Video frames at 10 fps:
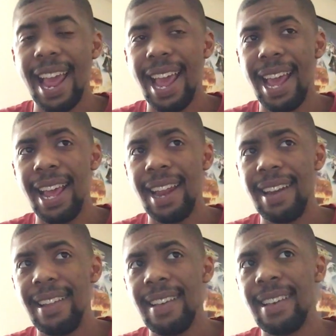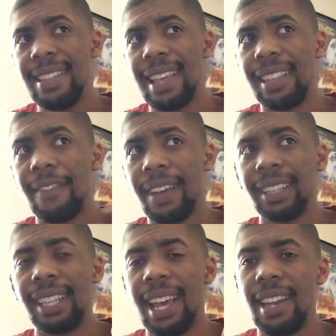and that the
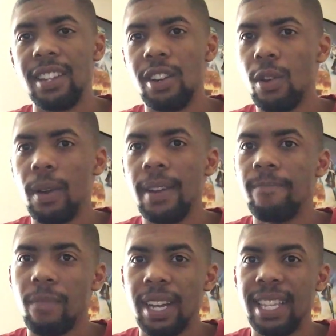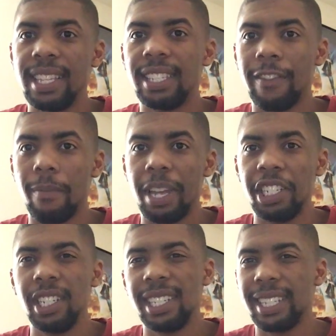fact that, you know what, I need this
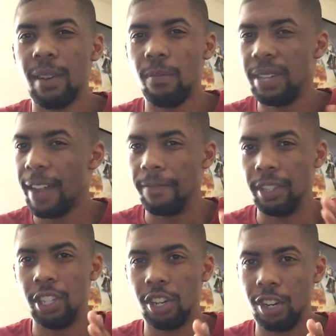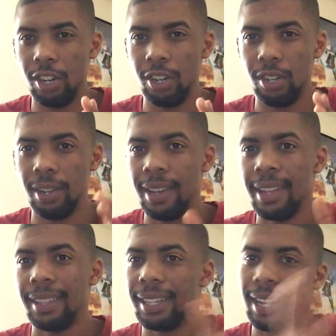information because I'll definitely turn
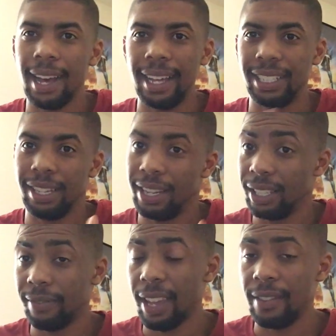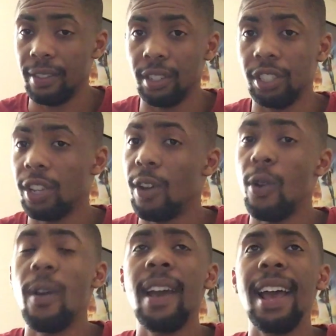the tides in his favor. So
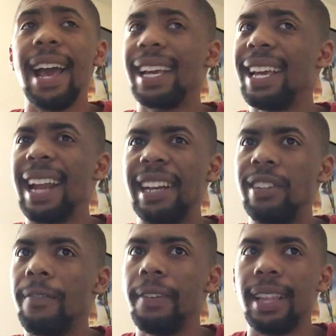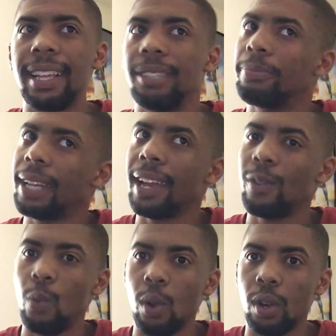again, I do feel like his
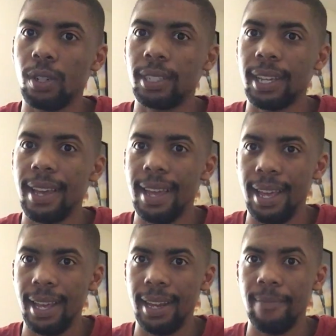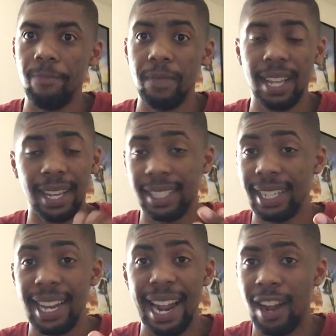plan worked, and like I
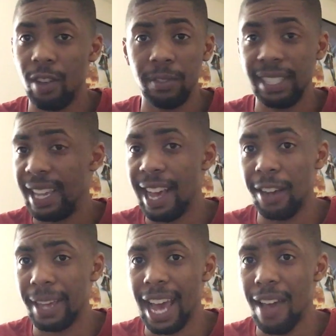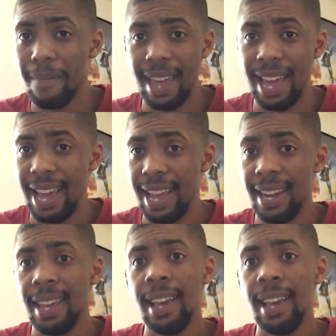said, I don't see how Cap and